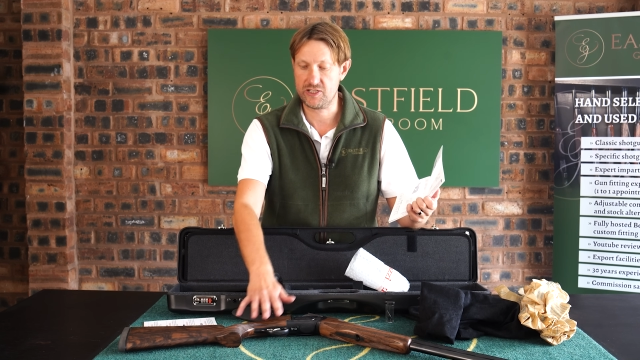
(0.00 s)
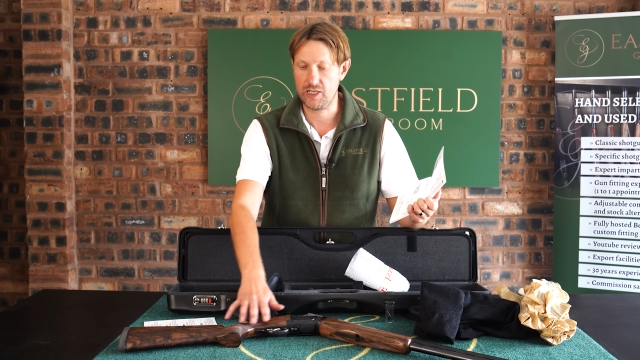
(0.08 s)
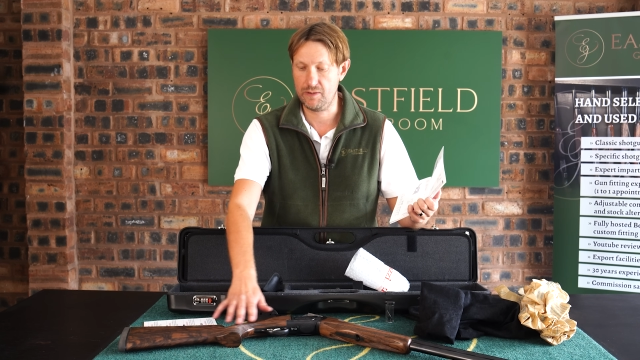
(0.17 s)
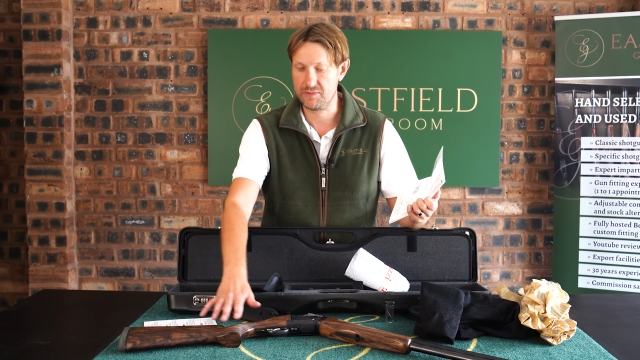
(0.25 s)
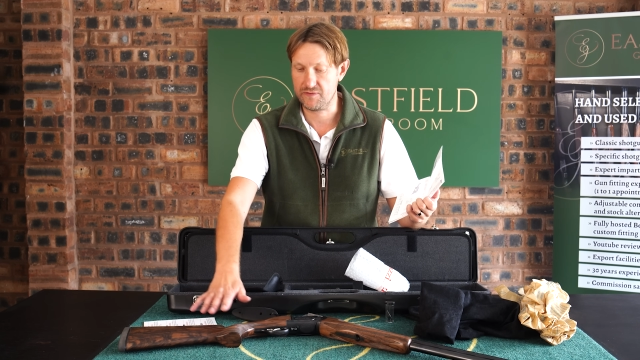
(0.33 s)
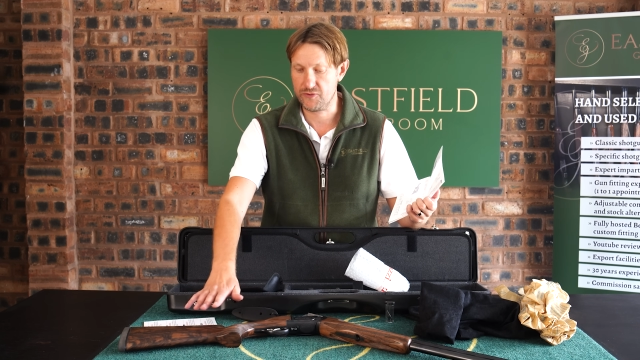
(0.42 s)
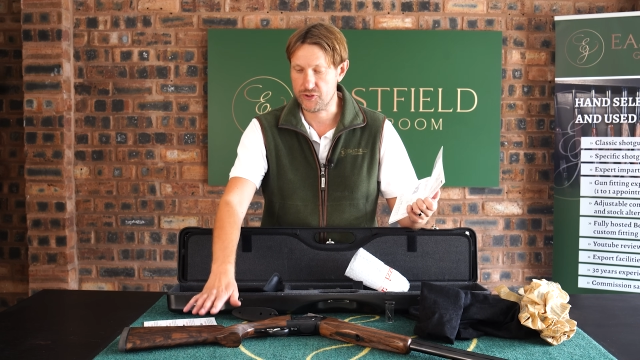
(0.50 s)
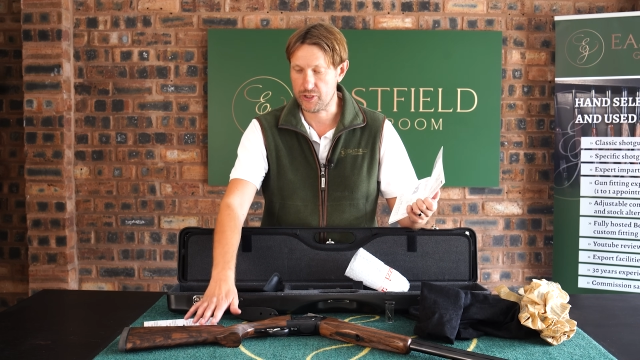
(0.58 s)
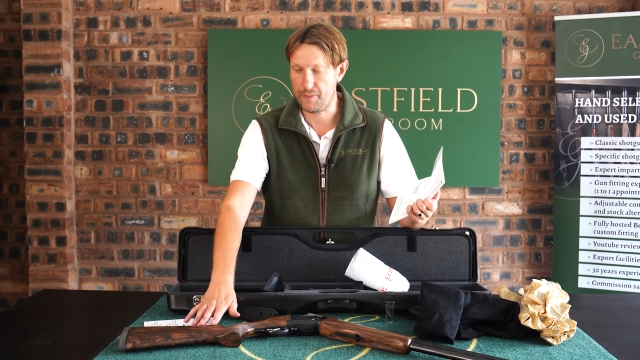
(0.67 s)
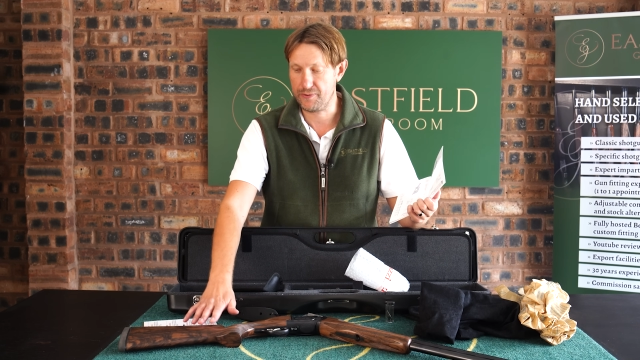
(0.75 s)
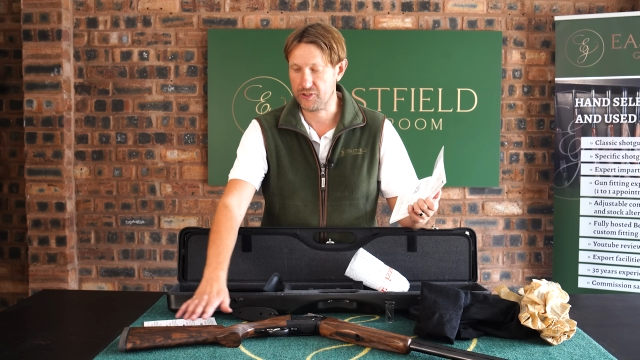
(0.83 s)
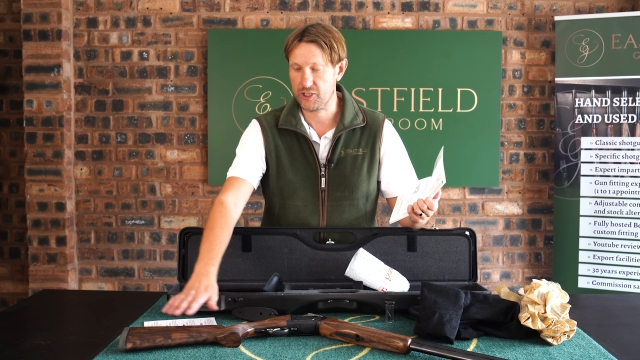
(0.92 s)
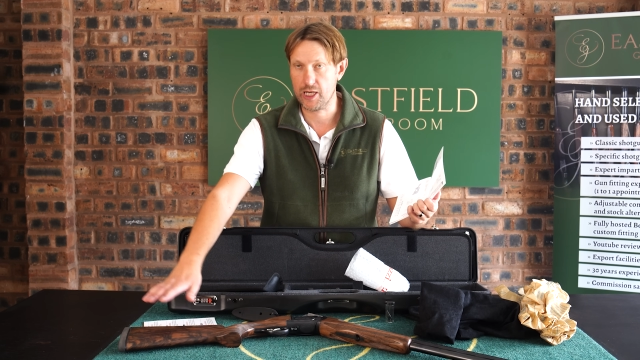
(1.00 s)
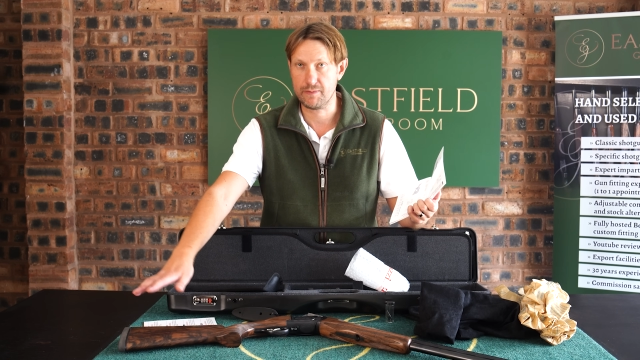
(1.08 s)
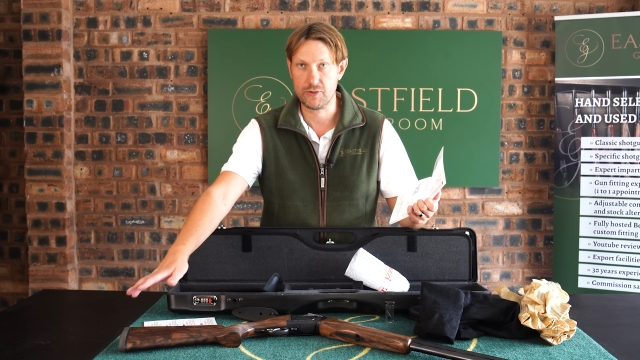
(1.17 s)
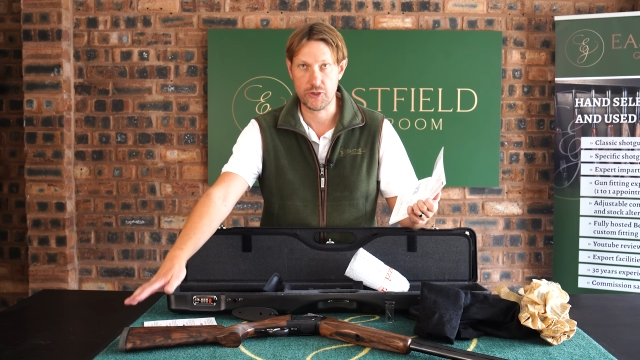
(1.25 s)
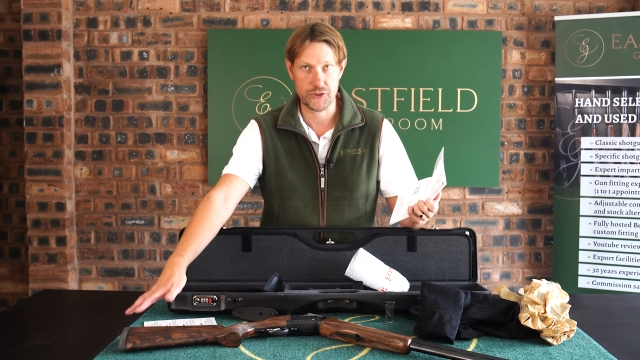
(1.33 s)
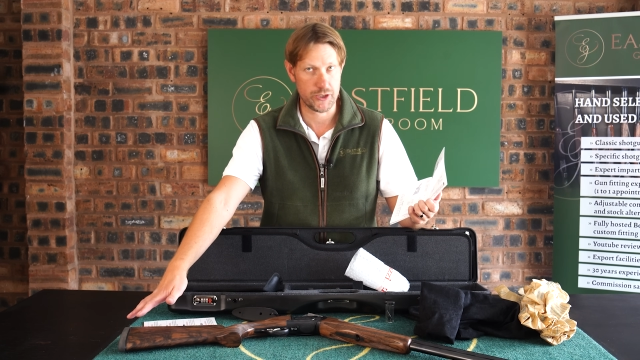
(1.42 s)
terms of the drop at comb
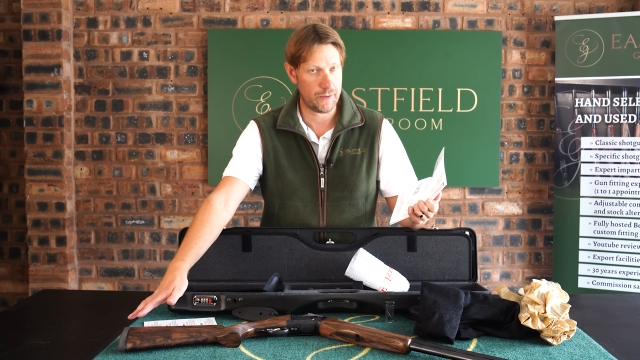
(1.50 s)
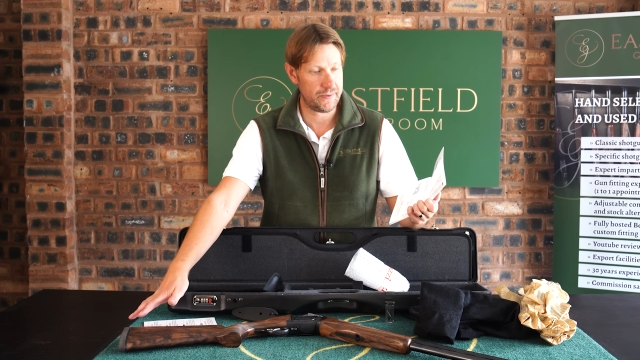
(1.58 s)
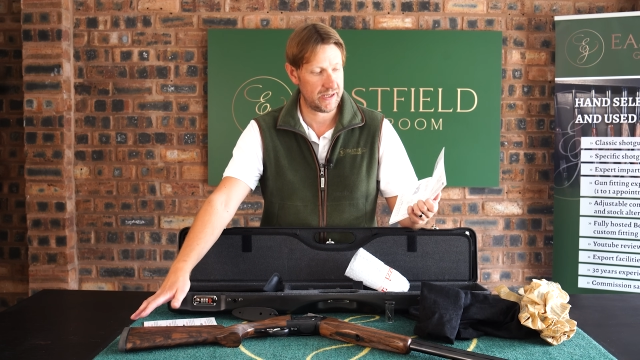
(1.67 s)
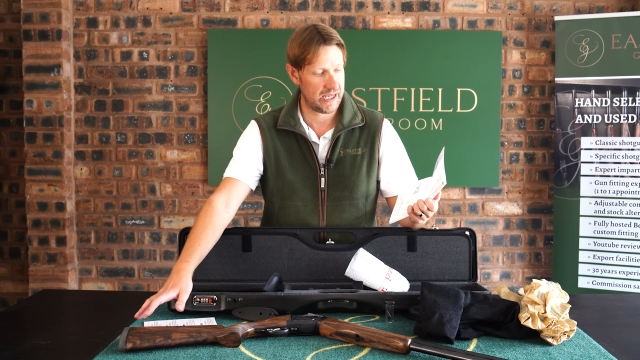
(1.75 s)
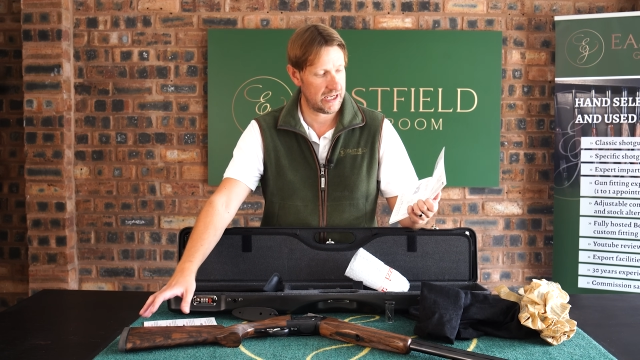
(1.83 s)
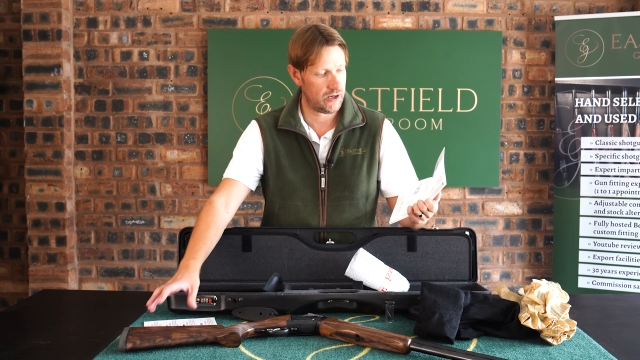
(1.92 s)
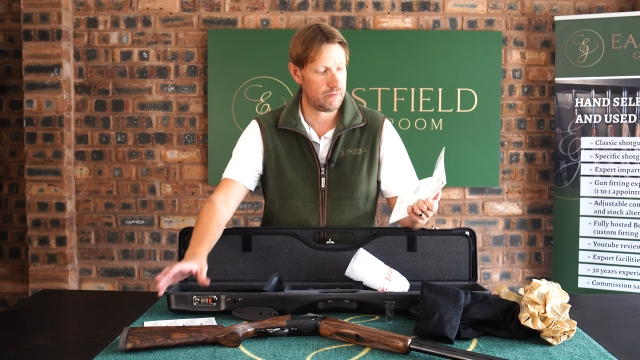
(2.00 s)
and the drop at heel.